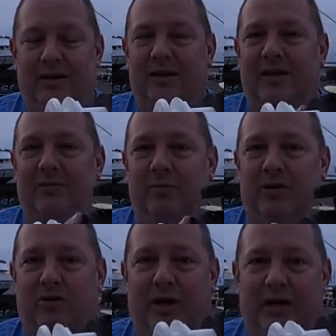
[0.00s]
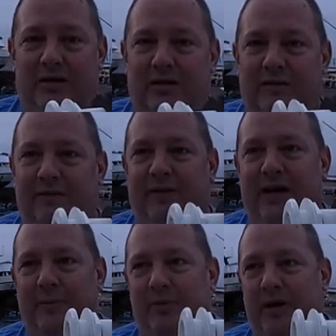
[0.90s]
None of them cracked,
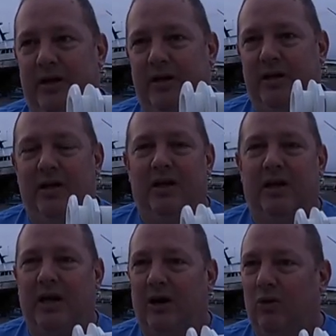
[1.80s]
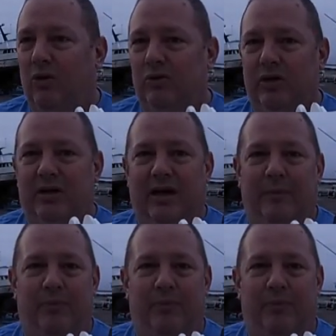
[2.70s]
vibrated, got old, got